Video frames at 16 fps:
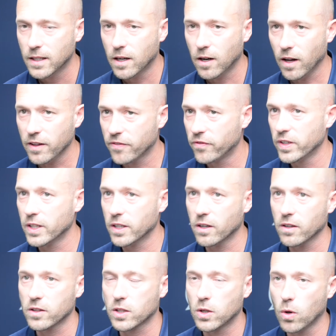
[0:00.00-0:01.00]
On the
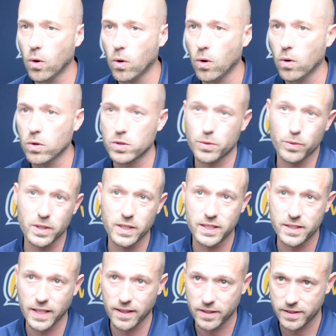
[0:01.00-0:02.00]
field, the goals really
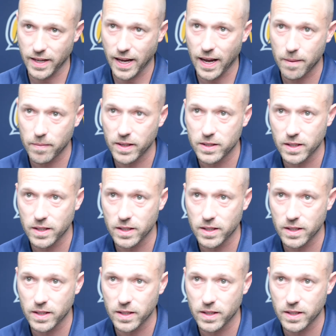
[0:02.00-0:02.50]
stay the same.